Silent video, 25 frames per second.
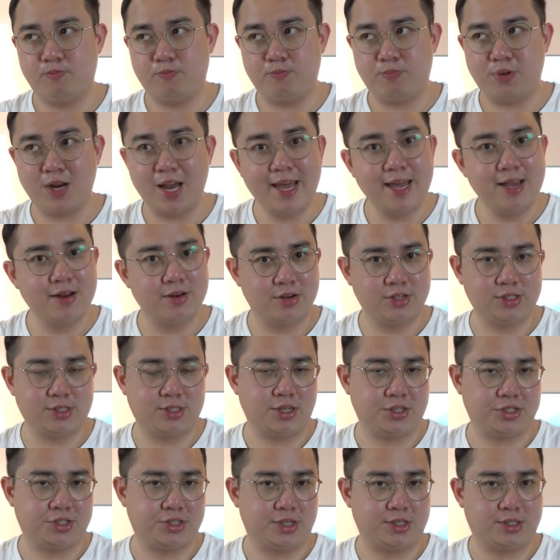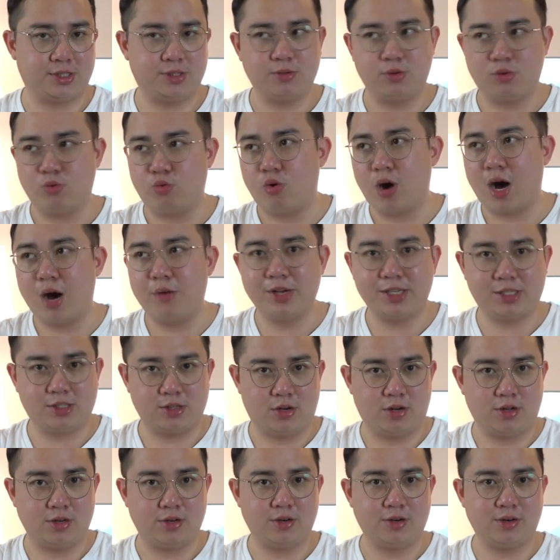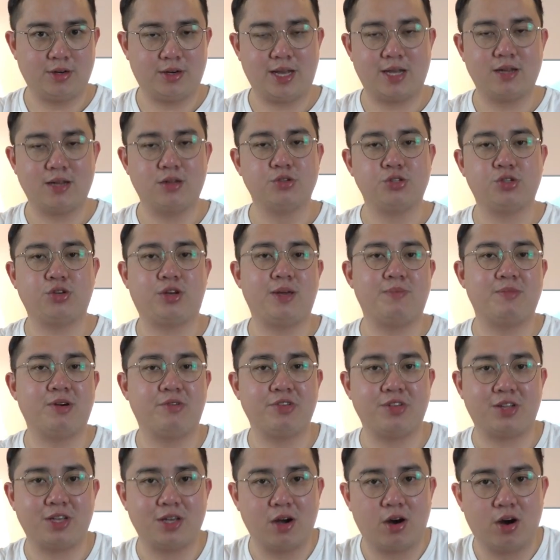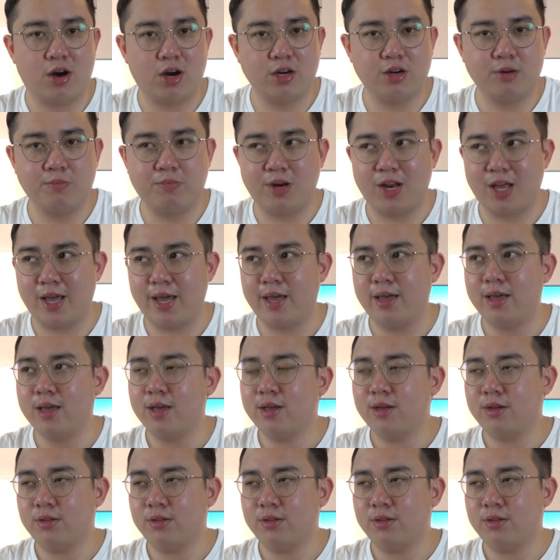players such as Huawei's Honor that also came out with the Honor Play